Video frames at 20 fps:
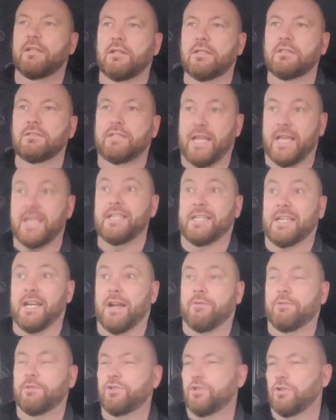and get your
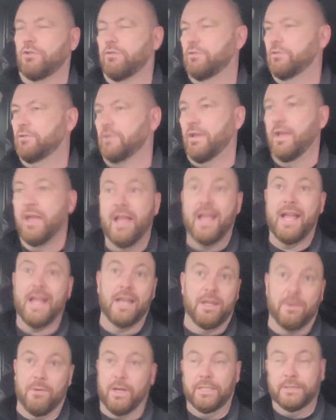car insurance.
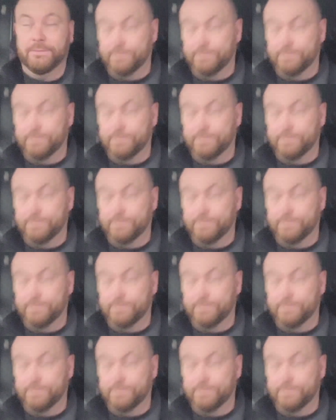Anyway,